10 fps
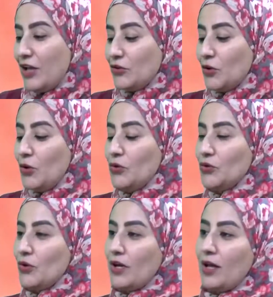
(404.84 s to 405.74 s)
It
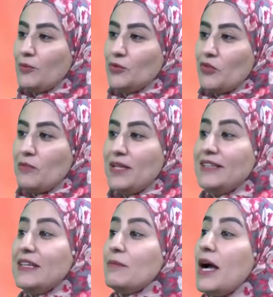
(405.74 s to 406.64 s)
also comes with
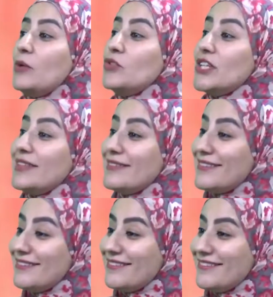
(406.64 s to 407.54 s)
building boundaries.